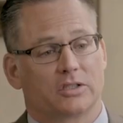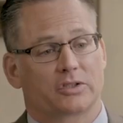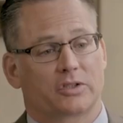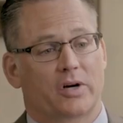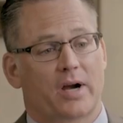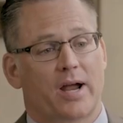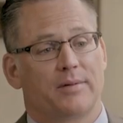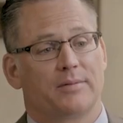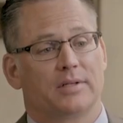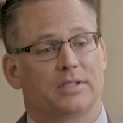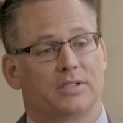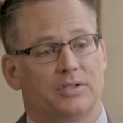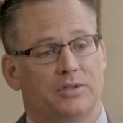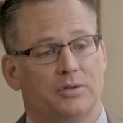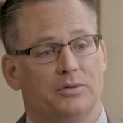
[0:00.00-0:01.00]
described
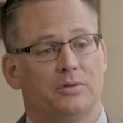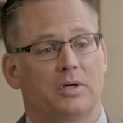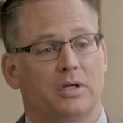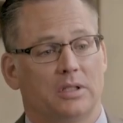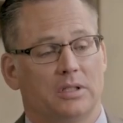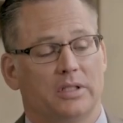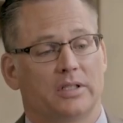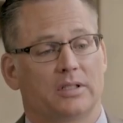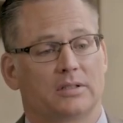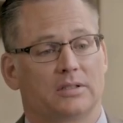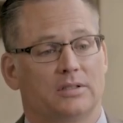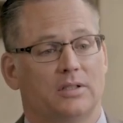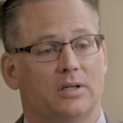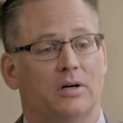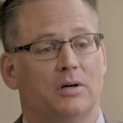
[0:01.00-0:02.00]
as 2 clear
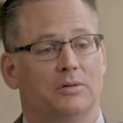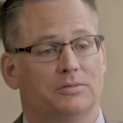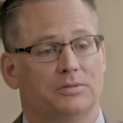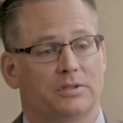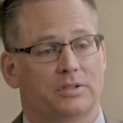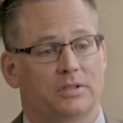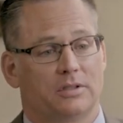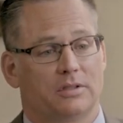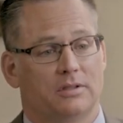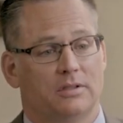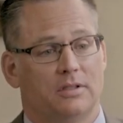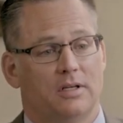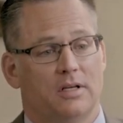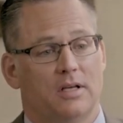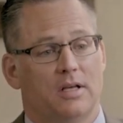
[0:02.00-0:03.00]
stones
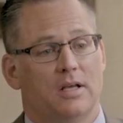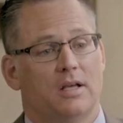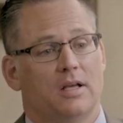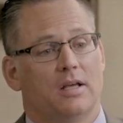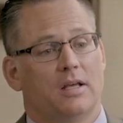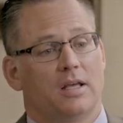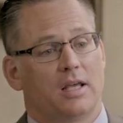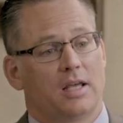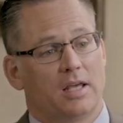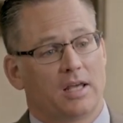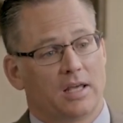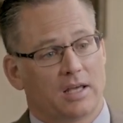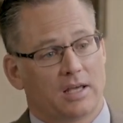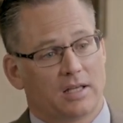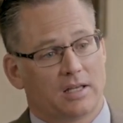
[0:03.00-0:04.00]

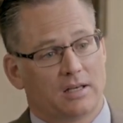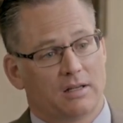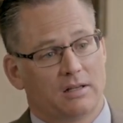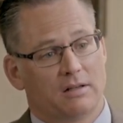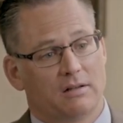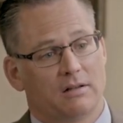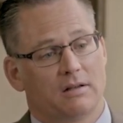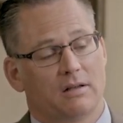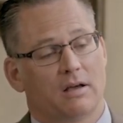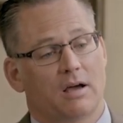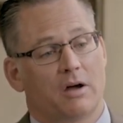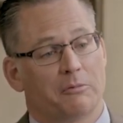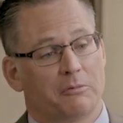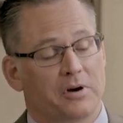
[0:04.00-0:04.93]
in a